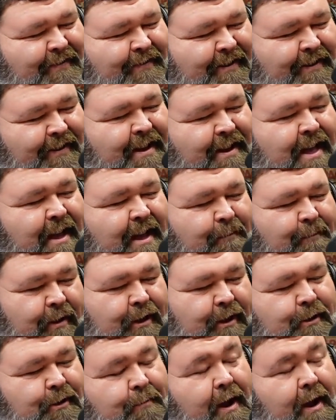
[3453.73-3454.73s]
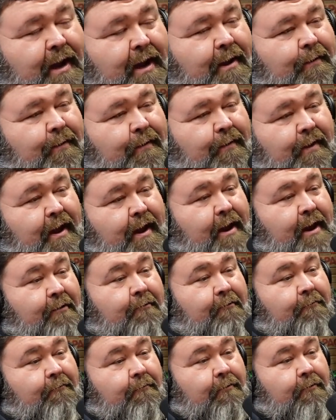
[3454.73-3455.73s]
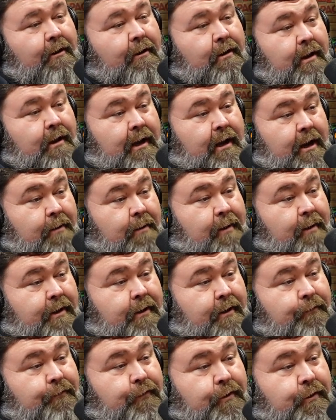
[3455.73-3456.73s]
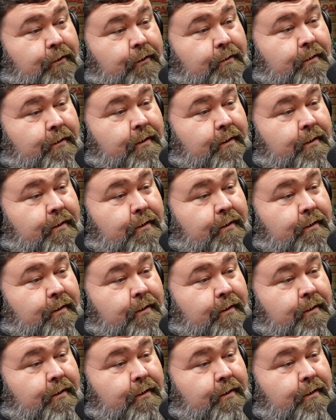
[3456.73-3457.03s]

So, but the Jamaican, they really care about their food.